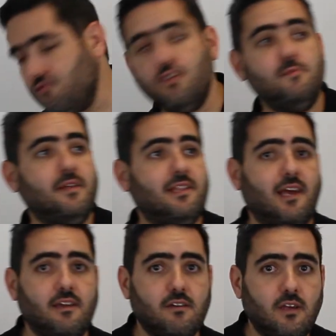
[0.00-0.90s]
treatment
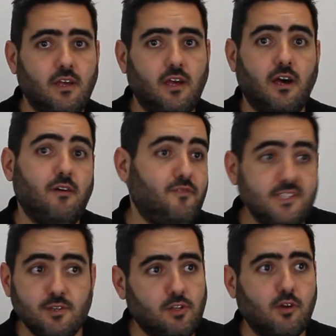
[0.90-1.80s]
like
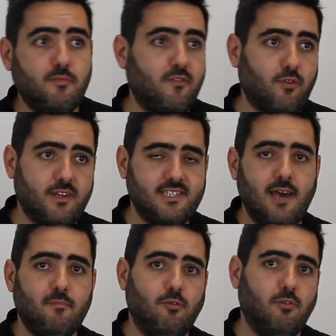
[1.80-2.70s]
physiotherapy, for
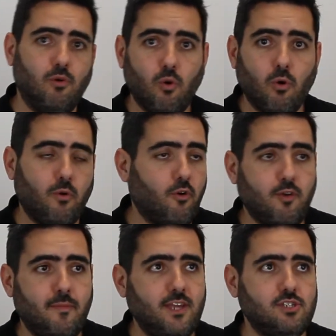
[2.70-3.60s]
example, or
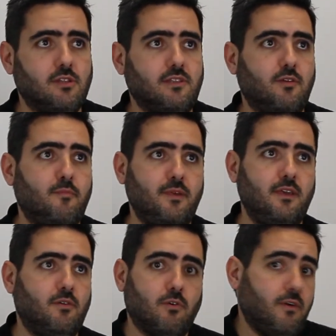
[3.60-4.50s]
occupational
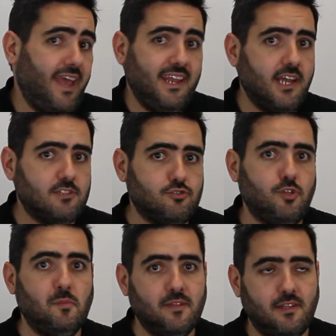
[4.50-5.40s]
therapy, or any other
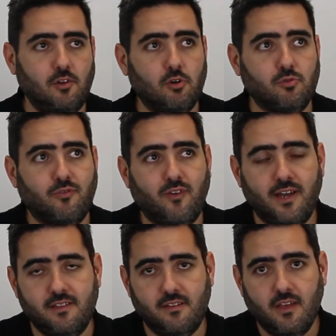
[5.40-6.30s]
treatment the doctor
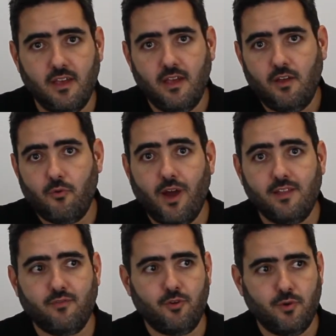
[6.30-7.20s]
finds
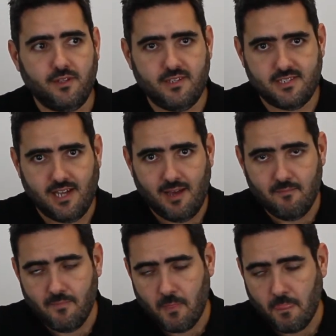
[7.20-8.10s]
right for you at this
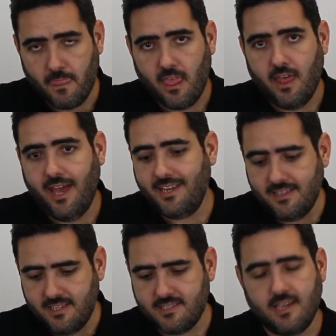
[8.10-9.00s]
time. And
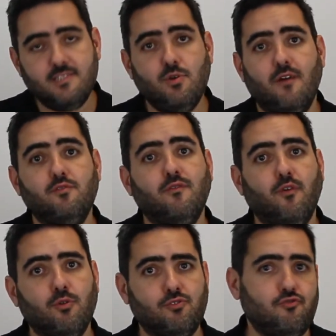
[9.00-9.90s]
in this case, you have to
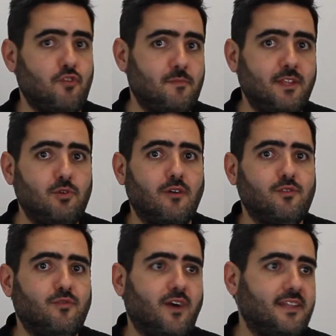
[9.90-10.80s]
follow the treatment. You have
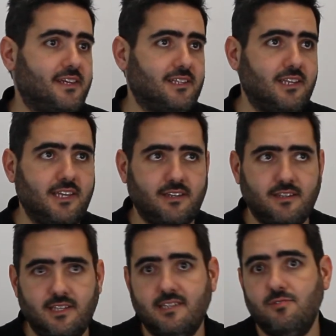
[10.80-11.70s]
to find a clinic
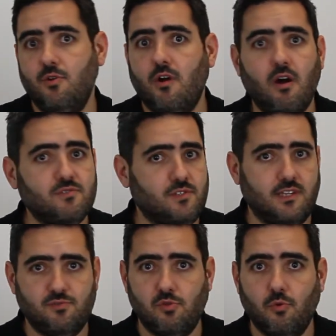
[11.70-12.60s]
next to your house,
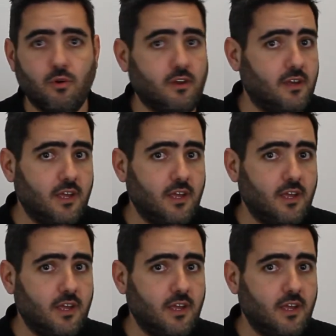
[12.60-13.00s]
next to the work,